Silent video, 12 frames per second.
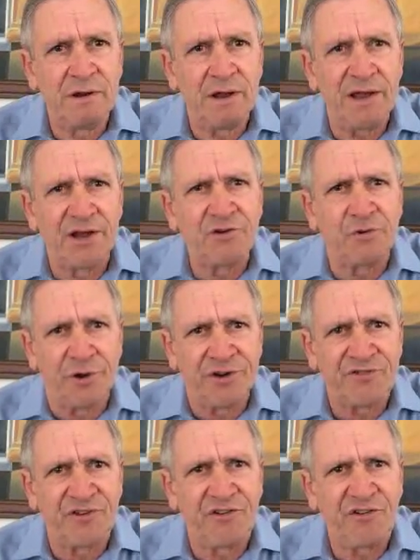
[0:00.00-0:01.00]

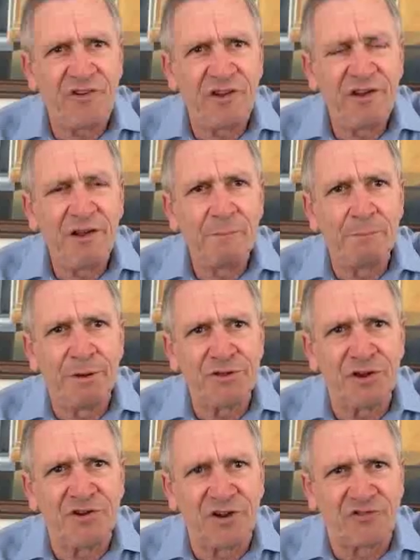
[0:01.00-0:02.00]
increases, but
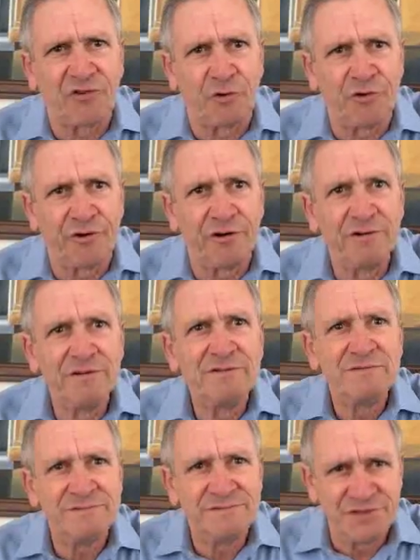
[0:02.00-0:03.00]
the disorder
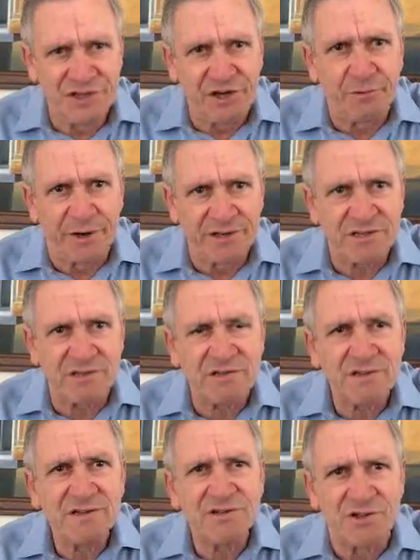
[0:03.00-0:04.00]

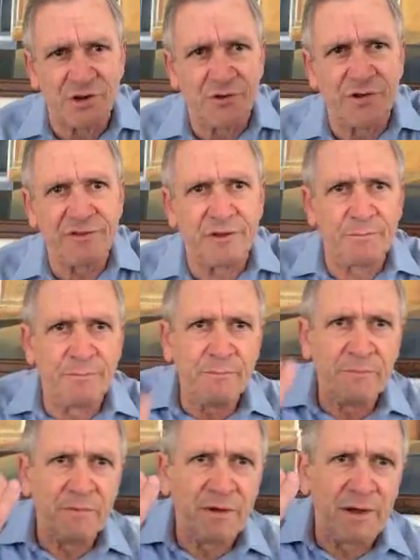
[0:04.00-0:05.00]
decreases, so that the
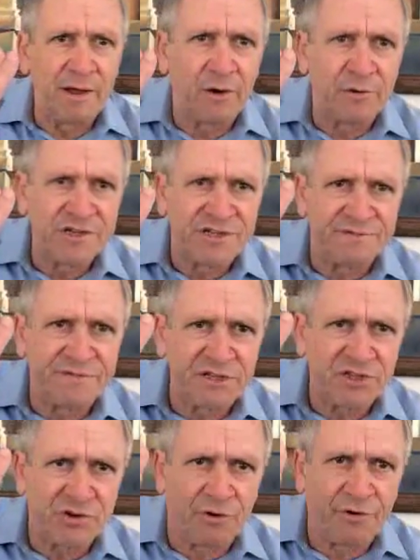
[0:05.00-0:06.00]
increase of
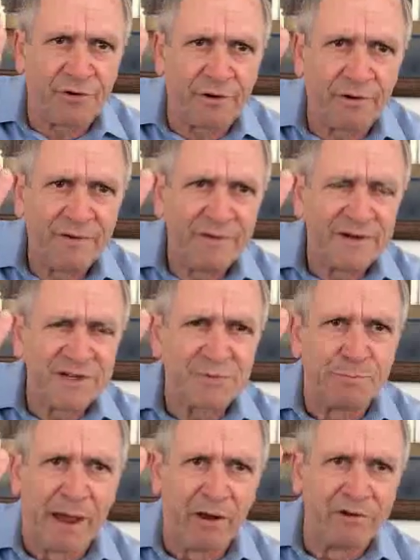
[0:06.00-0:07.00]
disorder is
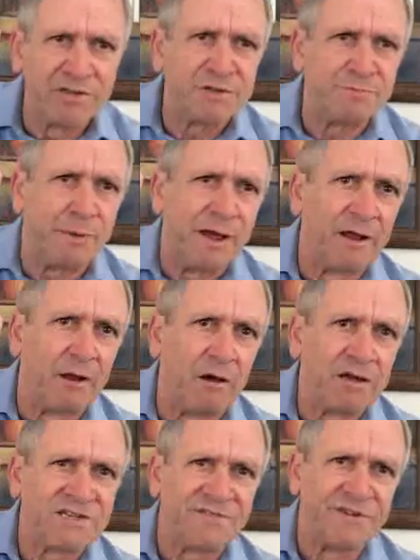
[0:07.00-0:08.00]
balanced by a
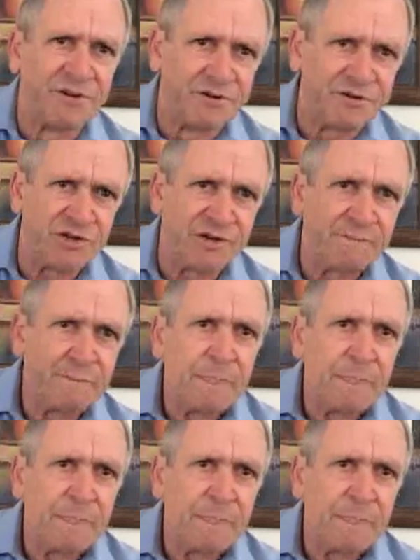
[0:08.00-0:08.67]
loss of energy.